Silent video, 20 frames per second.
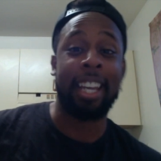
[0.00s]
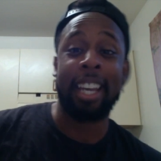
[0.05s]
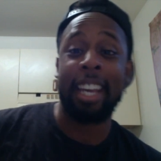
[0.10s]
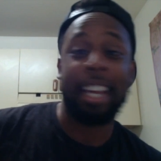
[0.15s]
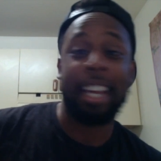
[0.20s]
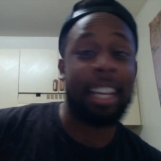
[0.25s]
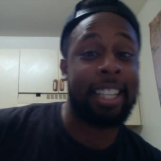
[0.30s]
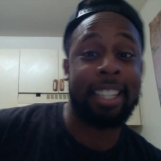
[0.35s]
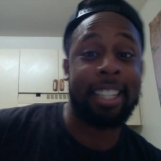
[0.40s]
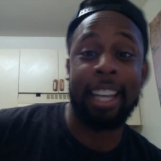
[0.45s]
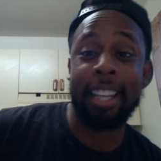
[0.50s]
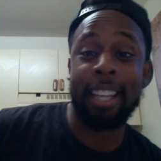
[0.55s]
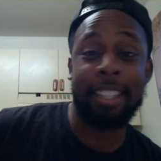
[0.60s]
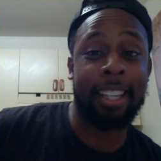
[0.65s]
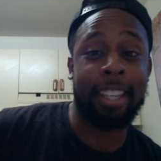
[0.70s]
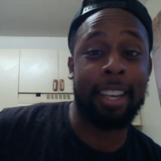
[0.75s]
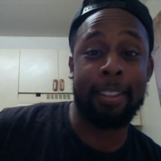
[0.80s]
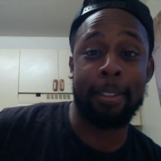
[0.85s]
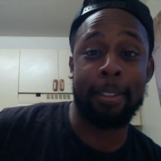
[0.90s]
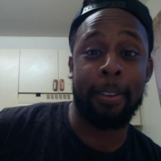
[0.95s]
Jason
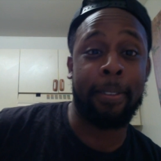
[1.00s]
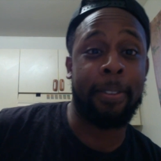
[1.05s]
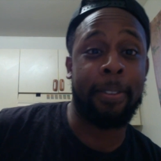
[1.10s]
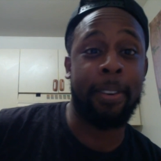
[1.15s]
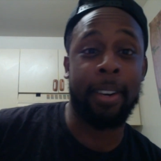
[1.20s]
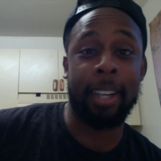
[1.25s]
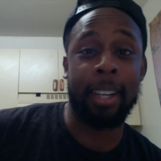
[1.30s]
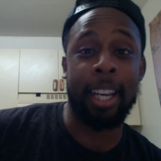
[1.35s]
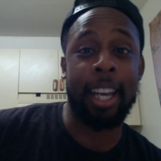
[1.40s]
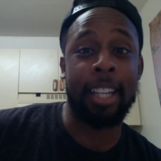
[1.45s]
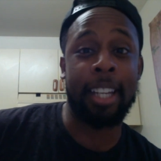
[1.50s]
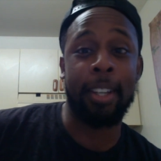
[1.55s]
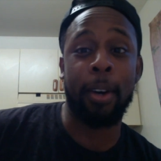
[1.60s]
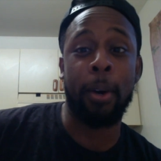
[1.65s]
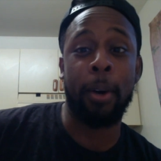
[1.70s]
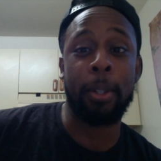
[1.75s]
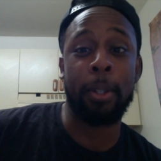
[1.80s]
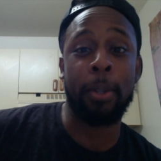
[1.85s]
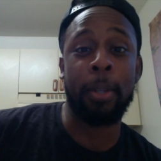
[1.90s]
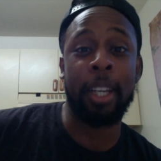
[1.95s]
gives no fuck, and the old
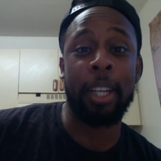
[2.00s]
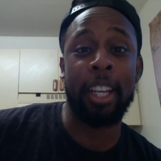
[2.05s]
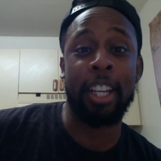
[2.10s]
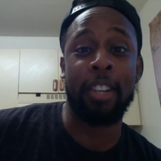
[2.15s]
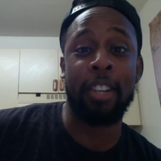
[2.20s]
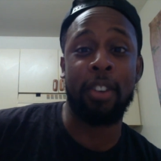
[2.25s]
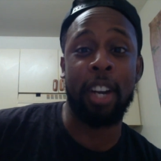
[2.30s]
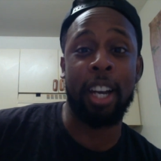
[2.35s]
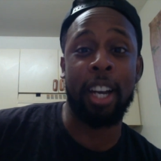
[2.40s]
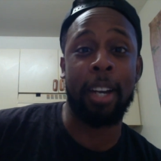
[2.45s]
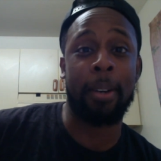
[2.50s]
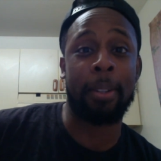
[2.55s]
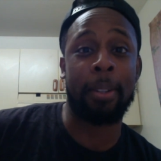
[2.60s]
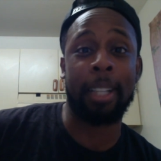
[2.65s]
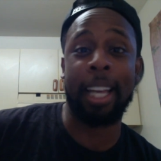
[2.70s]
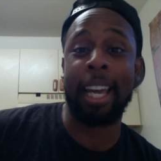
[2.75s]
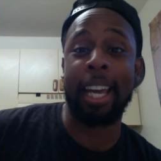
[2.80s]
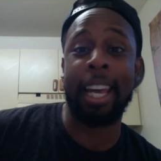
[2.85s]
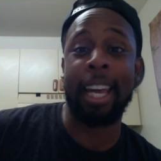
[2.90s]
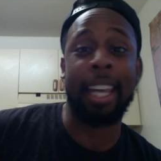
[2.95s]
dude getting drowned.
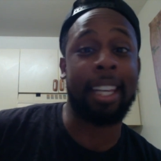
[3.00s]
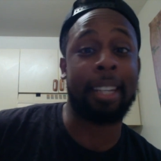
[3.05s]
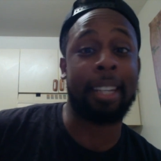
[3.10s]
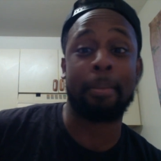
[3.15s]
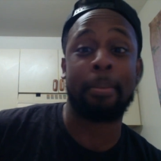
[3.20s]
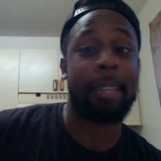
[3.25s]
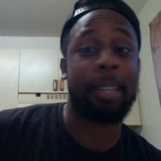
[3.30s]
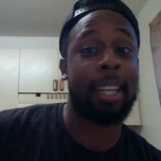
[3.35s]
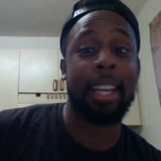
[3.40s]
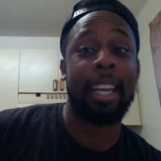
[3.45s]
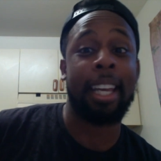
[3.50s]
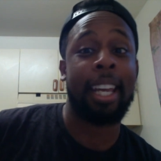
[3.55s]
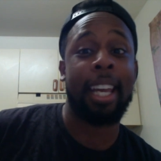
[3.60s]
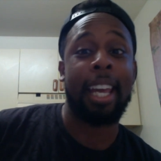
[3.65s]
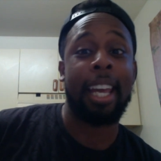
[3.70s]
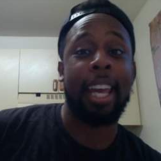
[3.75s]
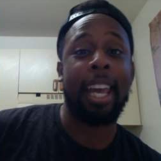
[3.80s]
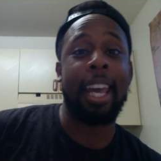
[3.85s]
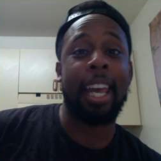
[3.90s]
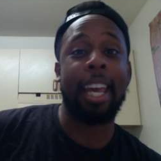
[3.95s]
Like,
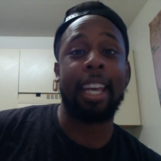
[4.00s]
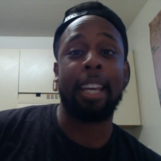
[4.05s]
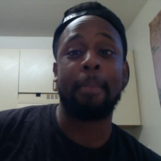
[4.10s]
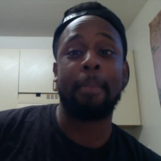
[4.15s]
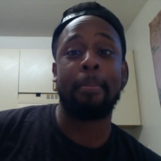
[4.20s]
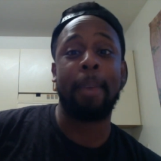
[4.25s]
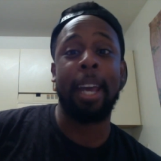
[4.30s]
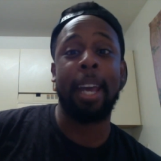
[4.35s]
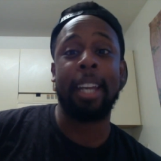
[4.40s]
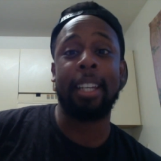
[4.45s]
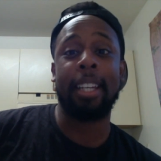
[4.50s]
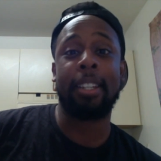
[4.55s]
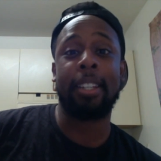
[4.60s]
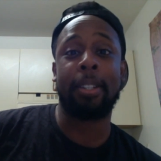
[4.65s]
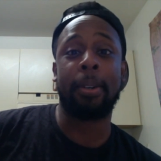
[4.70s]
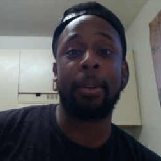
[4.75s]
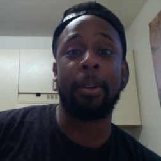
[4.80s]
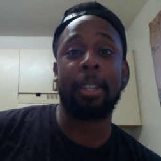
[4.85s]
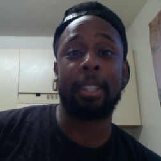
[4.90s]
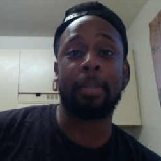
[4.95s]
and man, these
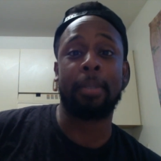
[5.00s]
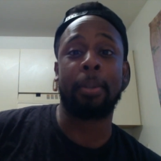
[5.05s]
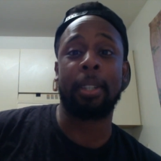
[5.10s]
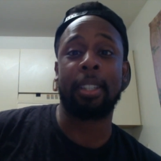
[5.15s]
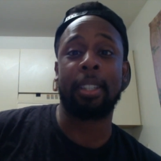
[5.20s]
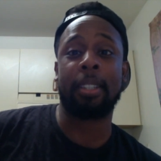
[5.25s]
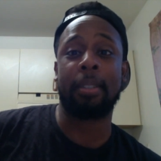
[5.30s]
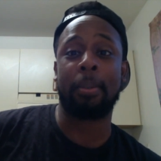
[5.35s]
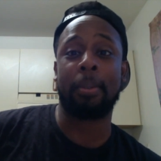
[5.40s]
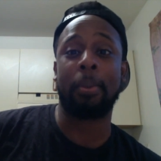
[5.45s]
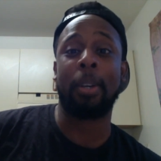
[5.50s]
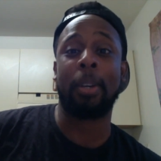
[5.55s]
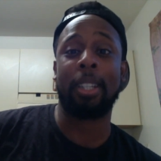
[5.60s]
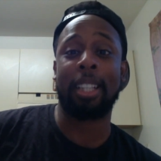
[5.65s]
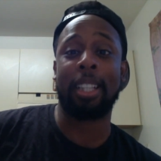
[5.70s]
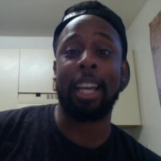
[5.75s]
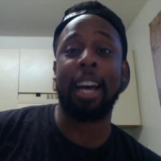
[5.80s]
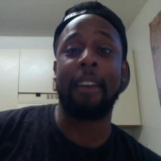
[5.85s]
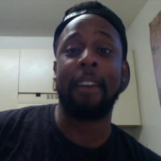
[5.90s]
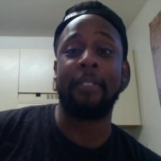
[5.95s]
joints was was a
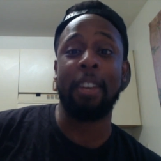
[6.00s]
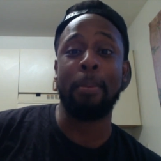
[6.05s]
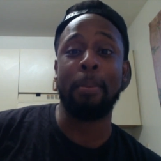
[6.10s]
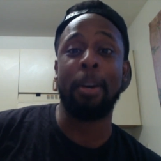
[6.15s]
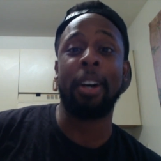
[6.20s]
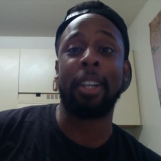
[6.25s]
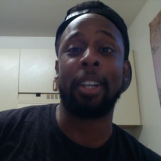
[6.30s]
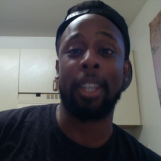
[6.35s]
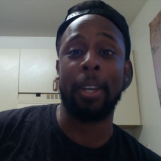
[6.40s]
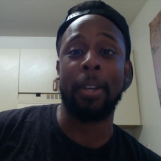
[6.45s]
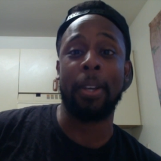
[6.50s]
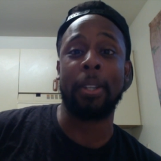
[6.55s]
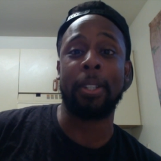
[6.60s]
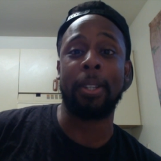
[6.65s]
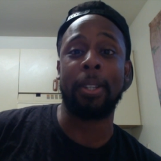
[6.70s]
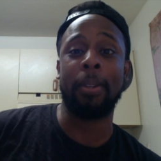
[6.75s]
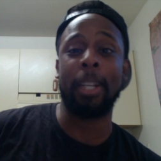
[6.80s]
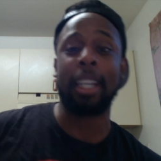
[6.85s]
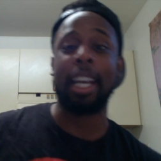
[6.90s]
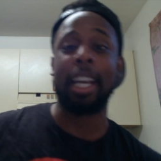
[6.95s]
lot of female kills too.
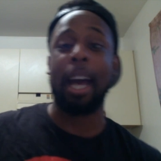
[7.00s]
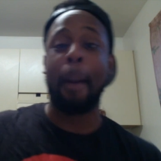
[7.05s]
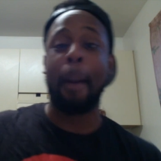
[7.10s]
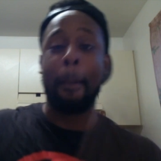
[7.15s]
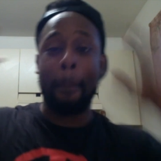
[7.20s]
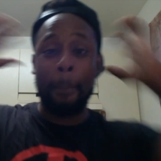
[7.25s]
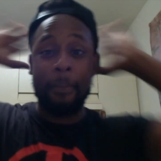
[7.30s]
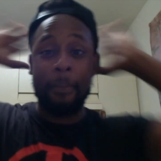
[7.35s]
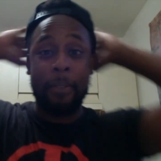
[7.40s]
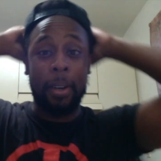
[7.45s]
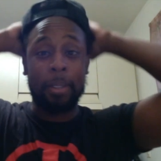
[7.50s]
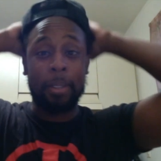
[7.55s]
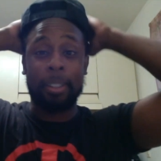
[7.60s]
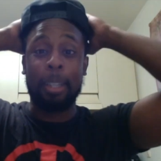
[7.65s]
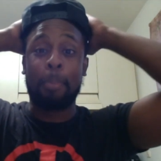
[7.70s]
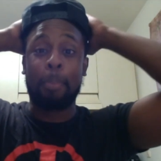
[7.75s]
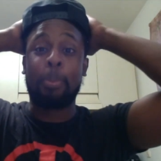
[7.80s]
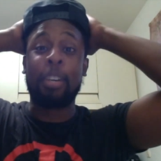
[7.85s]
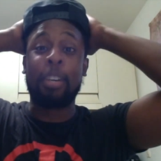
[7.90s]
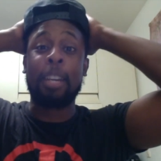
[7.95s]
They got fucked up
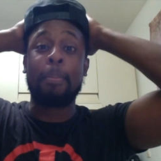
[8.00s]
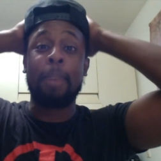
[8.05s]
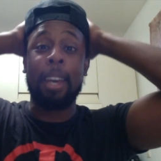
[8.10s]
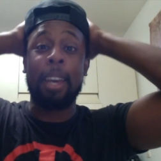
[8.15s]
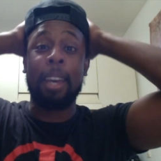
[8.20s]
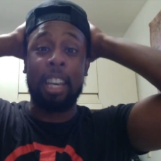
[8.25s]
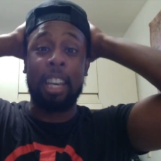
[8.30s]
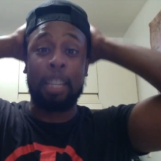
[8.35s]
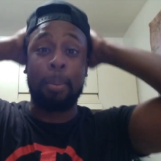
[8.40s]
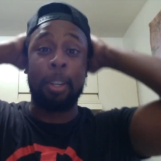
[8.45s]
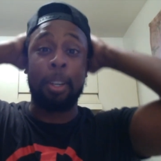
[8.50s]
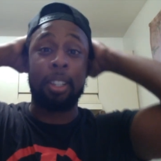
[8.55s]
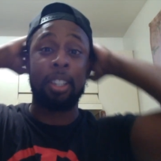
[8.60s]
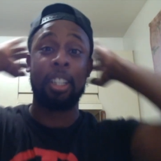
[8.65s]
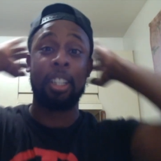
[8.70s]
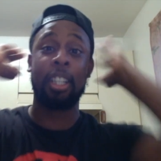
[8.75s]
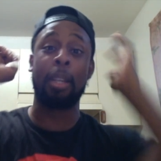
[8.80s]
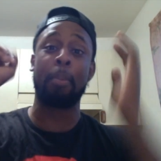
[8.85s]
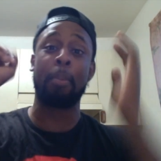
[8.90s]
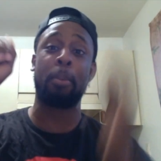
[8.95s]
pretty bad, especially the
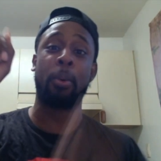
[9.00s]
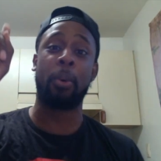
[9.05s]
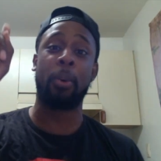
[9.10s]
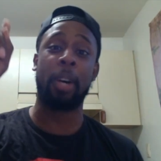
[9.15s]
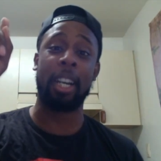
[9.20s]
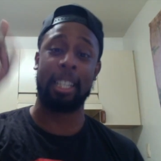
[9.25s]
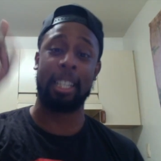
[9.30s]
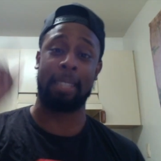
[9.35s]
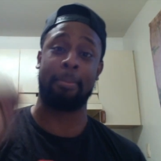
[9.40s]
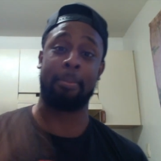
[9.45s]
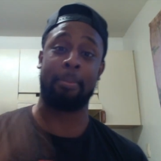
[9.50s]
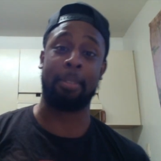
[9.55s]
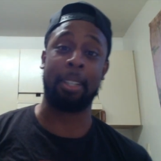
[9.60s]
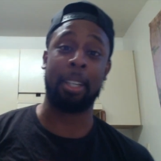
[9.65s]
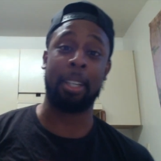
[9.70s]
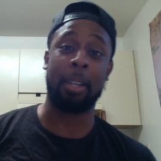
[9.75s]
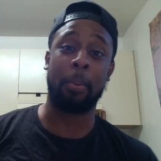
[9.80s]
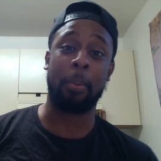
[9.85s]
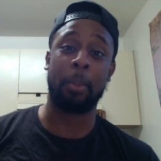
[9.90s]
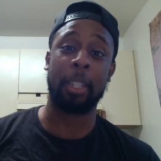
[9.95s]
number one
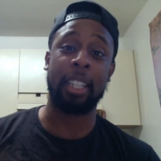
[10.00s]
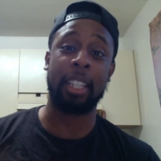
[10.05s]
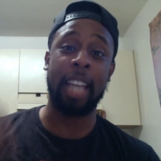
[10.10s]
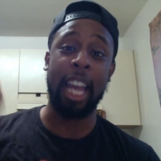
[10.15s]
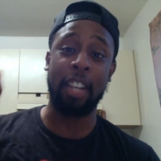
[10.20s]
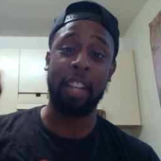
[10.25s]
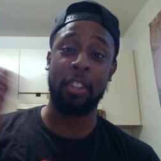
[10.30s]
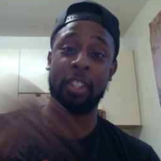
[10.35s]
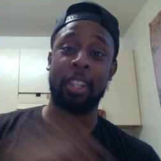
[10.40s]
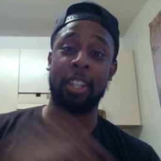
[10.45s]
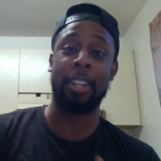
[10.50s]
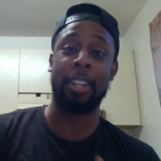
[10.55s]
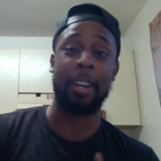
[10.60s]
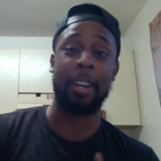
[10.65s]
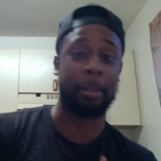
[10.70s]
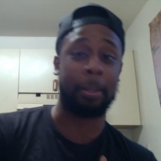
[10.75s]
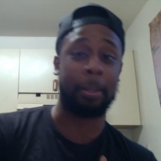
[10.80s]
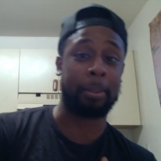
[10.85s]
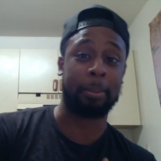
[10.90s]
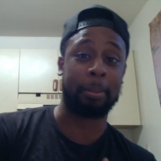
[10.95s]
with the nitrogen though.
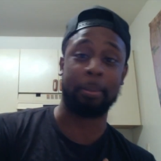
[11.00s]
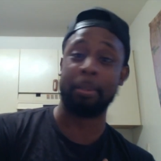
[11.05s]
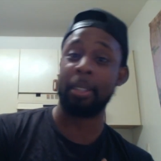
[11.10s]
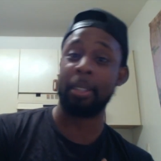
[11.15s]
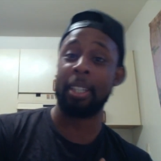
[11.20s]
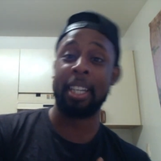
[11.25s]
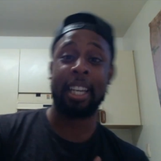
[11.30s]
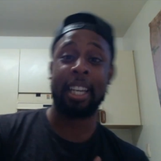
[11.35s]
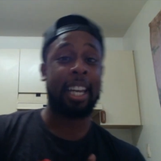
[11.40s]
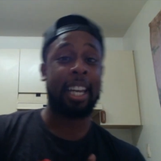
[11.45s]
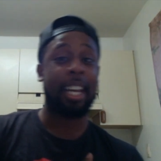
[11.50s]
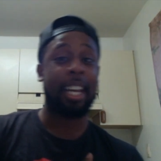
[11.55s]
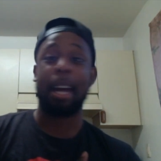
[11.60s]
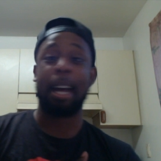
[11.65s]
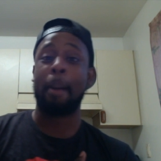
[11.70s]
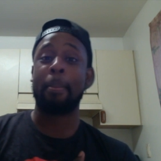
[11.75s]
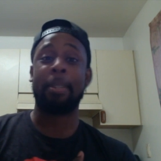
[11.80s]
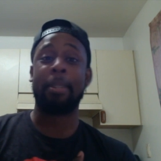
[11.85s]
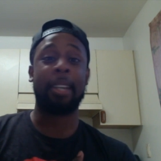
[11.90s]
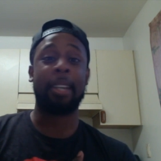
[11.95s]
I'm
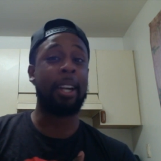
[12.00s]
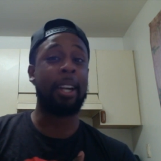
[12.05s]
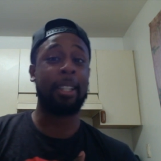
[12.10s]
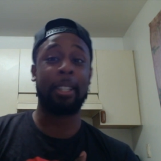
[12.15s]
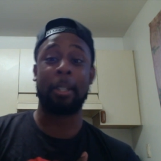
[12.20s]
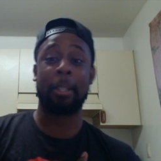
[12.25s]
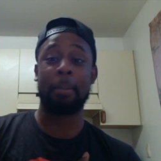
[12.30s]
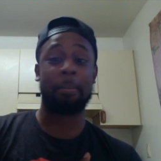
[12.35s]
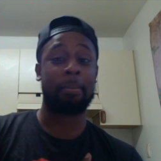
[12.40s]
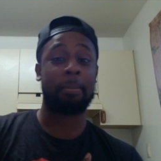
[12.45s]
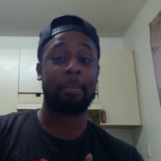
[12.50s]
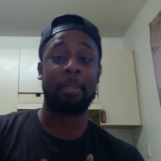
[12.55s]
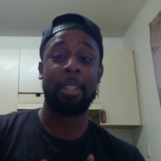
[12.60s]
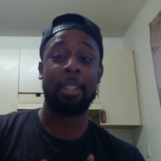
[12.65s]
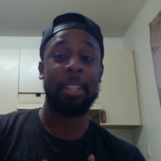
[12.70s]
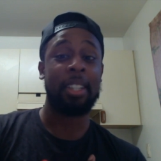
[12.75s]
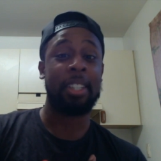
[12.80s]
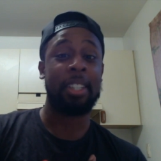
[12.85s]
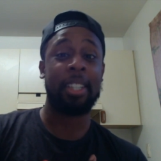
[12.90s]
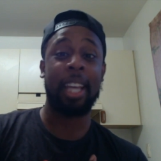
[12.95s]
telling you,
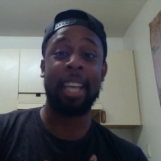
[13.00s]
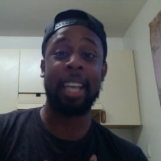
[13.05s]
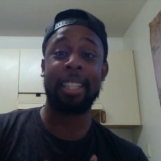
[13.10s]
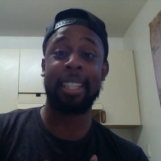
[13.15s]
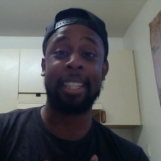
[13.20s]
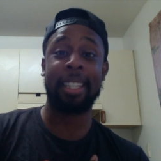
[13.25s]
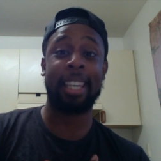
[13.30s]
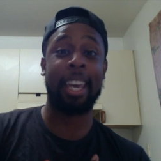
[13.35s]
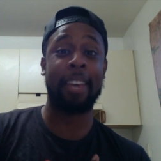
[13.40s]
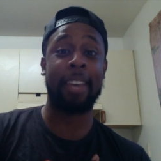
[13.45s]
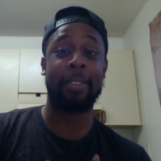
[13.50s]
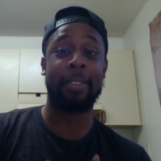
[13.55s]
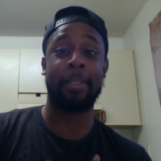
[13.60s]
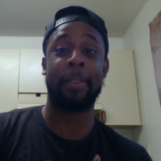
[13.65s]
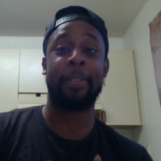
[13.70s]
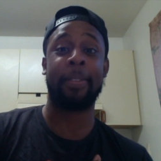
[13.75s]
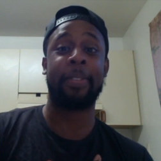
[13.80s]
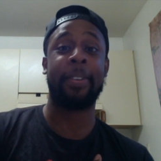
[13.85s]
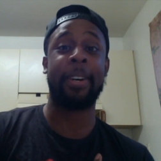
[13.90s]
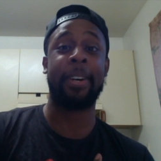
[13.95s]
Jason gives no
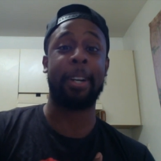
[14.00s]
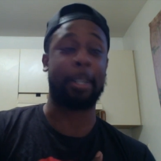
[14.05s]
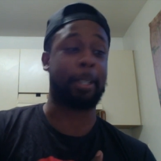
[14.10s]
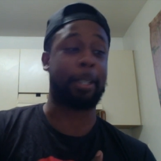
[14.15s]
fuck.